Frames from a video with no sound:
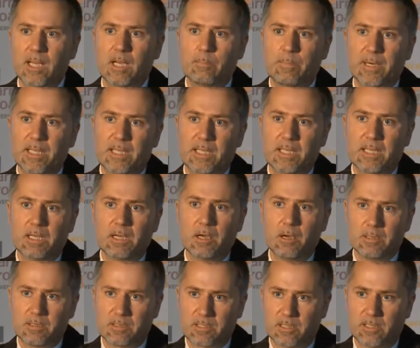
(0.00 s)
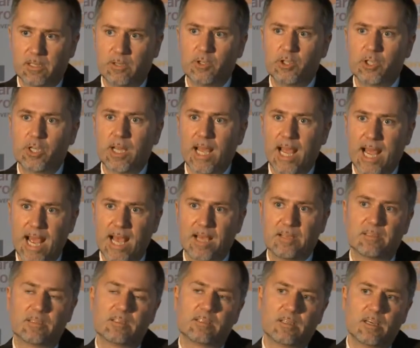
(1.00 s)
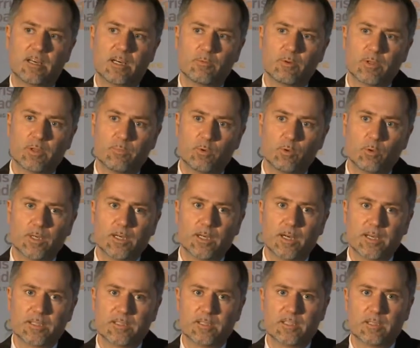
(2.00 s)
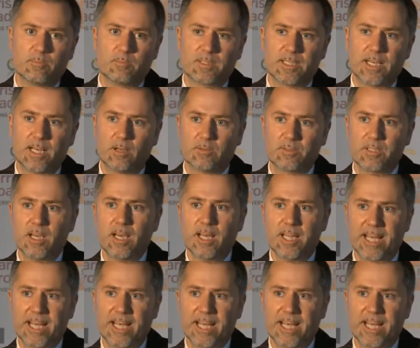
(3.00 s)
But the solution has to start with the broadcasters themselves.